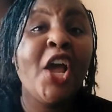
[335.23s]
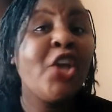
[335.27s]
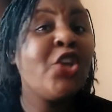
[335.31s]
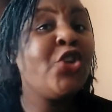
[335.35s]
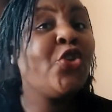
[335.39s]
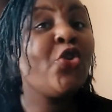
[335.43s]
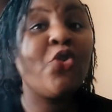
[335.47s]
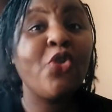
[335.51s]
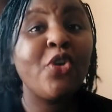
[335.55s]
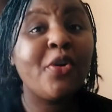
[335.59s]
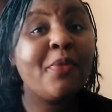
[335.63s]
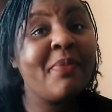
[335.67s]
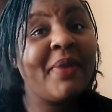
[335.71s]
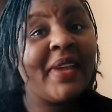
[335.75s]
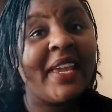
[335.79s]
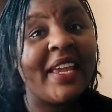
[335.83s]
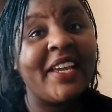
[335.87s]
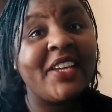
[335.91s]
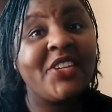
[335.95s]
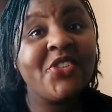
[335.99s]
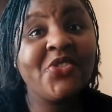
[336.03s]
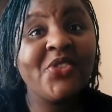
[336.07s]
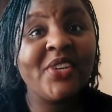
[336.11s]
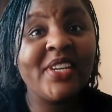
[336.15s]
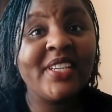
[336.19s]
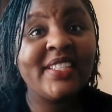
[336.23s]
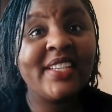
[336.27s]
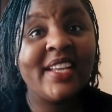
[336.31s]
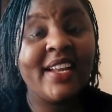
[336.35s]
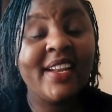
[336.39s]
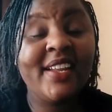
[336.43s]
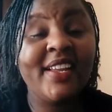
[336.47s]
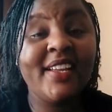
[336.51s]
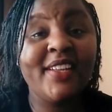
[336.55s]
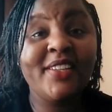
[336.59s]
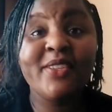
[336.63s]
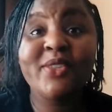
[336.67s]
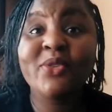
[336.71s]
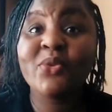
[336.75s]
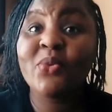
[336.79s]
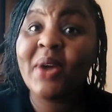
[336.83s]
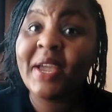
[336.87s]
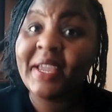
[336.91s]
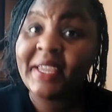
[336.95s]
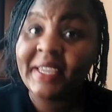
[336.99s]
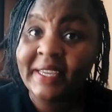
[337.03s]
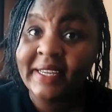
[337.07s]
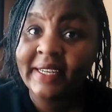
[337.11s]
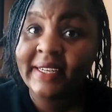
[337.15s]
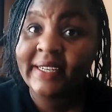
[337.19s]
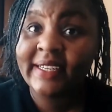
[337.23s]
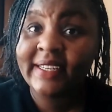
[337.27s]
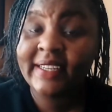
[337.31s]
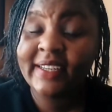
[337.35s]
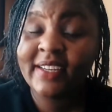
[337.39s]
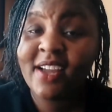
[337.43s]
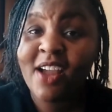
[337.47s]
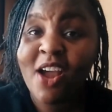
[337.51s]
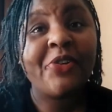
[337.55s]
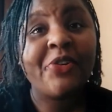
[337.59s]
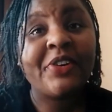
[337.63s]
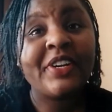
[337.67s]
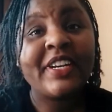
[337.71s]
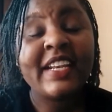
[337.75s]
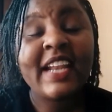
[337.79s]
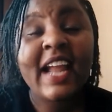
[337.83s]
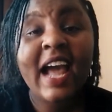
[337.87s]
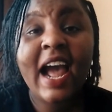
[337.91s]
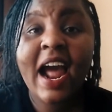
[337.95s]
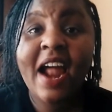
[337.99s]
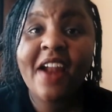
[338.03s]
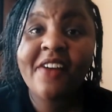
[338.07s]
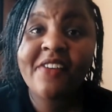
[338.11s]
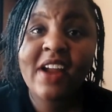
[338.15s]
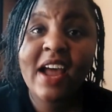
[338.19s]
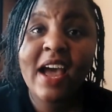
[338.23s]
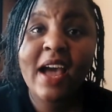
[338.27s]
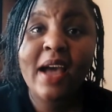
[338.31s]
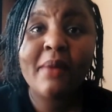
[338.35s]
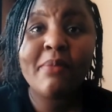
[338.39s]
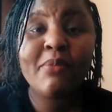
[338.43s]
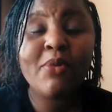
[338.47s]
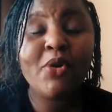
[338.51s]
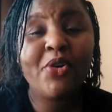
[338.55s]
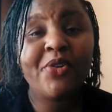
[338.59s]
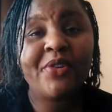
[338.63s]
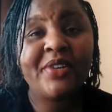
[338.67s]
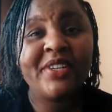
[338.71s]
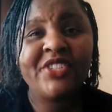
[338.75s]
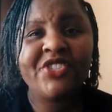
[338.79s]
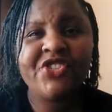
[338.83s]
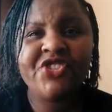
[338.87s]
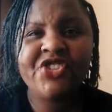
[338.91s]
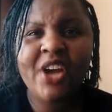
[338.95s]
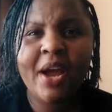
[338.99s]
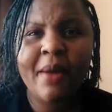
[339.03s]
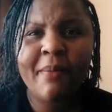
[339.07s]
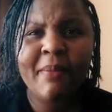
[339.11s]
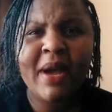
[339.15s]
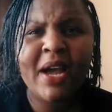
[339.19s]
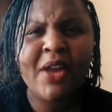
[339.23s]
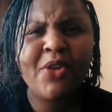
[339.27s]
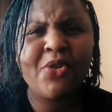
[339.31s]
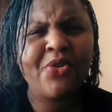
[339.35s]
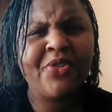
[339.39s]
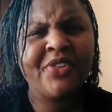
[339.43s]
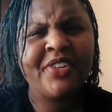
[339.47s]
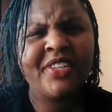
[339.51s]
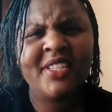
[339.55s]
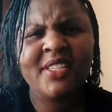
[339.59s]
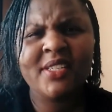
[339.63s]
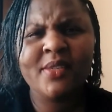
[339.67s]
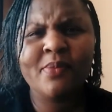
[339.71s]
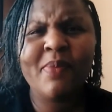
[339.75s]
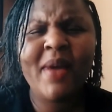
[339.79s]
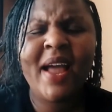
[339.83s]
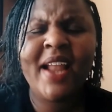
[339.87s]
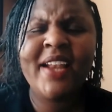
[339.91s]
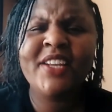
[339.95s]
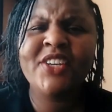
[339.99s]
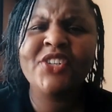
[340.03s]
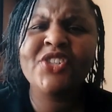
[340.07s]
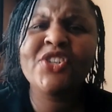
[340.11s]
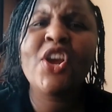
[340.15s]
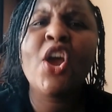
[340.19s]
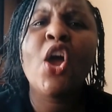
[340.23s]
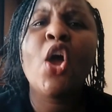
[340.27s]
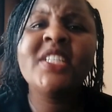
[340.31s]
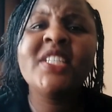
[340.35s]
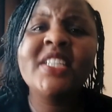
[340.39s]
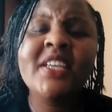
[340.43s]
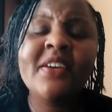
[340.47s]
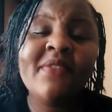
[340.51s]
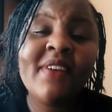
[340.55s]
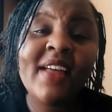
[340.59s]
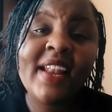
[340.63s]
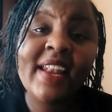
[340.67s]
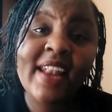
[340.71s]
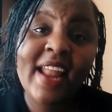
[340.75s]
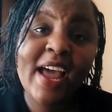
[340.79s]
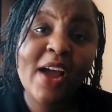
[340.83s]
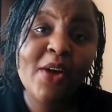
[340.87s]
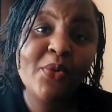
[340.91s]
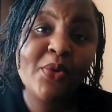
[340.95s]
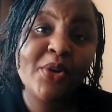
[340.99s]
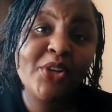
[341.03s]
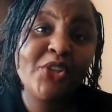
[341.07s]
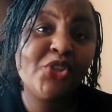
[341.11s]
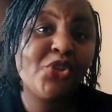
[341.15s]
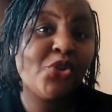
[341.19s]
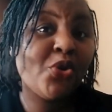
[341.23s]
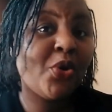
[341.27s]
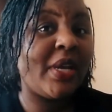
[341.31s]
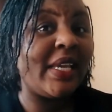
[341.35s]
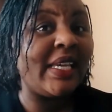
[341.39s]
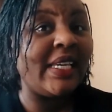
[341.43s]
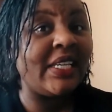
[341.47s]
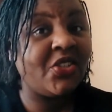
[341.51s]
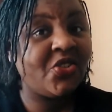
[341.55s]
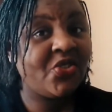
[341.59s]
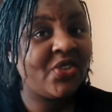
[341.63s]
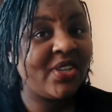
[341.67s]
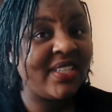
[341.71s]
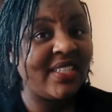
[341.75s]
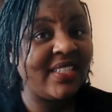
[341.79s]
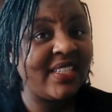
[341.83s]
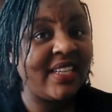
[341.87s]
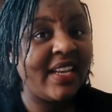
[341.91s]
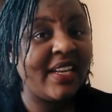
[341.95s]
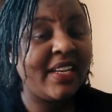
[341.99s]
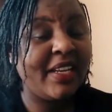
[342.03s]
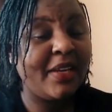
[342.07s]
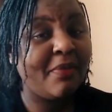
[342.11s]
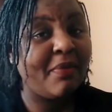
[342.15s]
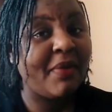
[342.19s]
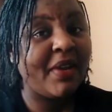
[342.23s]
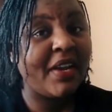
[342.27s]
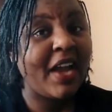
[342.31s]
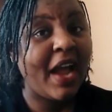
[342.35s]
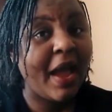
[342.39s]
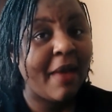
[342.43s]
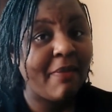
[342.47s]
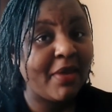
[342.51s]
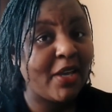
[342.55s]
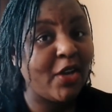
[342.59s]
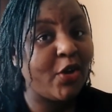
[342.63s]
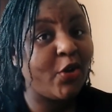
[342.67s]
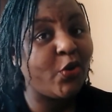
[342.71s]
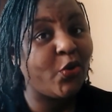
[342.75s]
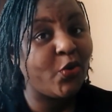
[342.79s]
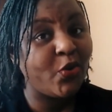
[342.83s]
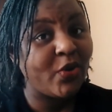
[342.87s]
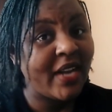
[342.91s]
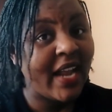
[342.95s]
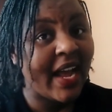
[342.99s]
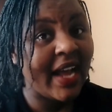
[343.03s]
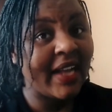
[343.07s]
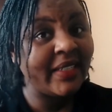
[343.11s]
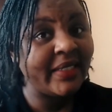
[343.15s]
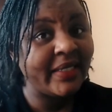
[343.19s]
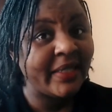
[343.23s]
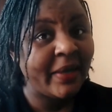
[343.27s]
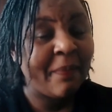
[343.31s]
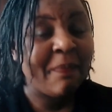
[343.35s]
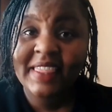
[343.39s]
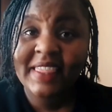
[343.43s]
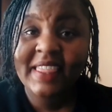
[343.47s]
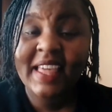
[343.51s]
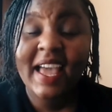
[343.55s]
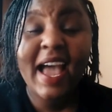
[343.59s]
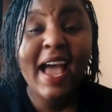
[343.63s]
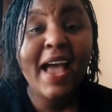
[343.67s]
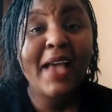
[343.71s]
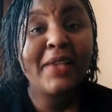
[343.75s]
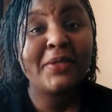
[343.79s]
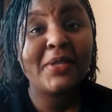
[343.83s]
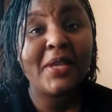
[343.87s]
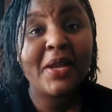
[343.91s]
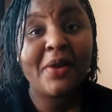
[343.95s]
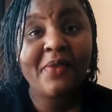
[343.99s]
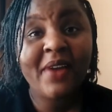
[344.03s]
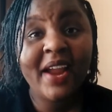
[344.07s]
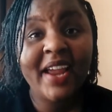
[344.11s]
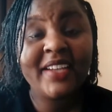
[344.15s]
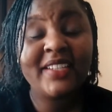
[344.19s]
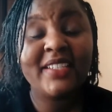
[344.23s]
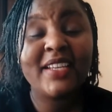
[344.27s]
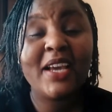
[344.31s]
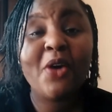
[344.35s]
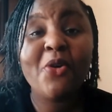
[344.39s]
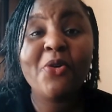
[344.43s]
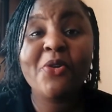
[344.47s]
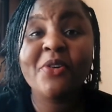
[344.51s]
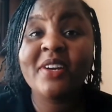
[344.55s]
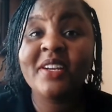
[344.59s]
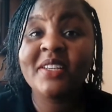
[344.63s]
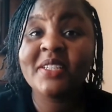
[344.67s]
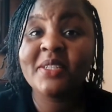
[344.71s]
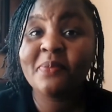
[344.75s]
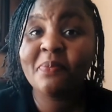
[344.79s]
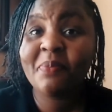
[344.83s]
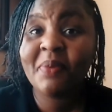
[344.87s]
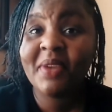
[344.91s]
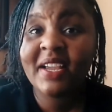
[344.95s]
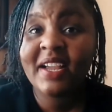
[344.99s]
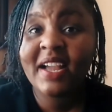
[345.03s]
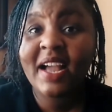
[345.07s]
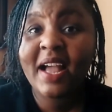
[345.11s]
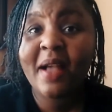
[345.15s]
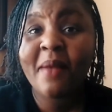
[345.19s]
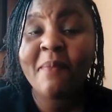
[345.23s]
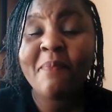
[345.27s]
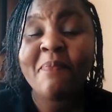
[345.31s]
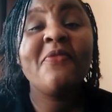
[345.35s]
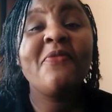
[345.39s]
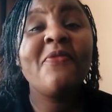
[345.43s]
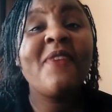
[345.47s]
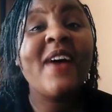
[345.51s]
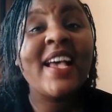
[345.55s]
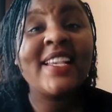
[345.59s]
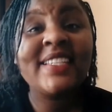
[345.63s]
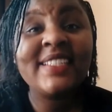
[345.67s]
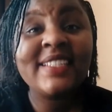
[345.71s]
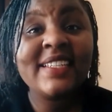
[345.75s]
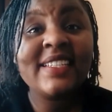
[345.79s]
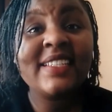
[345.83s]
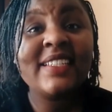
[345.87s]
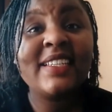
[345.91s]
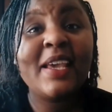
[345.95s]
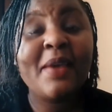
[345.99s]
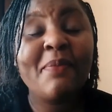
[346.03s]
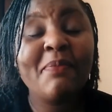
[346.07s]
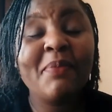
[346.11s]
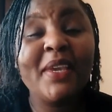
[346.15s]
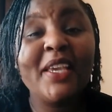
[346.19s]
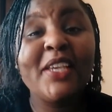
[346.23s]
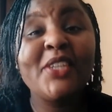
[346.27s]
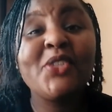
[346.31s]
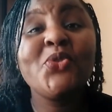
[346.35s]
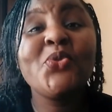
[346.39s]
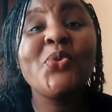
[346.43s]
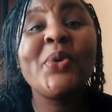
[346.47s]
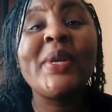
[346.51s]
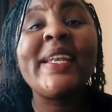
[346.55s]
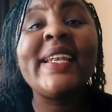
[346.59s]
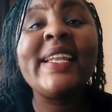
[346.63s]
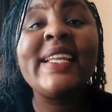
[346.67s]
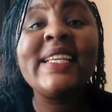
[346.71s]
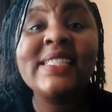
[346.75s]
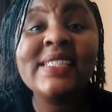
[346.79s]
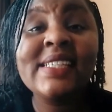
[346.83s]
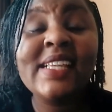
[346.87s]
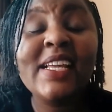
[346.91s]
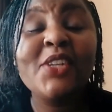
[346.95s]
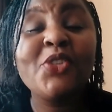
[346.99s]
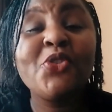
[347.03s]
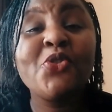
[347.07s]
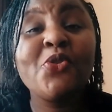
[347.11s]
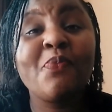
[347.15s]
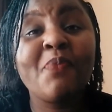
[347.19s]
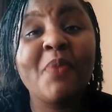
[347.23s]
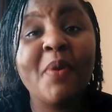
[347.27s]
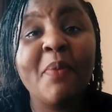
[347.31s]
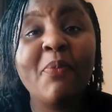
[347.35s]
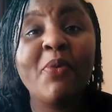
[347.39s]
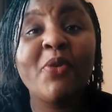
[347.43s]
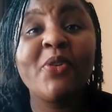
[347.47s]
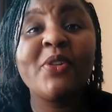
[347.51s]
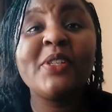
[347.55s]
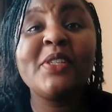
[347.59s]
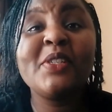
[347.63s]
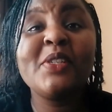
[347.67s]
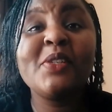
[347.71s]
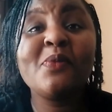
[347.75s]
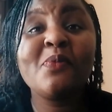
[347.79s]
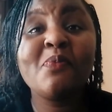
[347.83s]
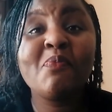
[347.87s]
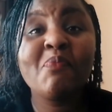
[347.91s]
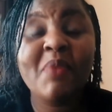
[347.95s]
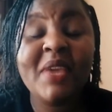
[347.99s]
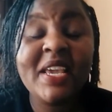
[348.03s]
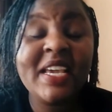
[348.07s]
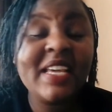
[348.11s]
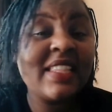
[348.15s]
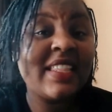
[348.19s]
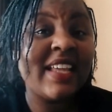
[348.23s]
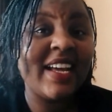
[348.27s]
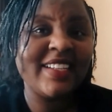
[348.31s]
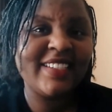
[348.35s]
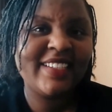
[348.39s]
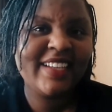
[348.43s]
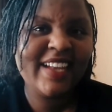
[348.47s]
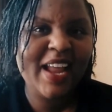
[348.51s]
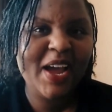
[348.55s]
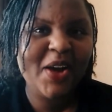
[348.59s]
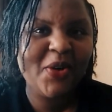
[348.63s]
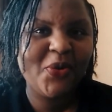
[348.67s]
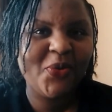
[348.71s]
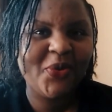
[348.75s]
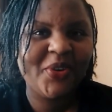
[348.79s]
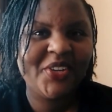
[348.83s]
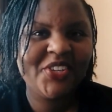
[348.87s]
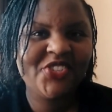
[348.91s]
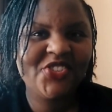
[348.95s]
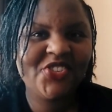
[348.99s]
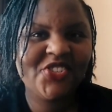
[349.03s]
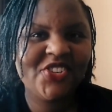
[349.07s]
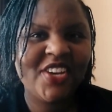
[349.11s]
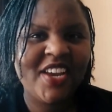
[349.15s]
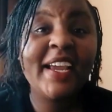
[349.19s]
You could be interested in Swahili or in Arab or in German or in Spanish, whatever language you're interested in becoming good at, either as a writer or a speaker. The first step is to listen to people speak that language.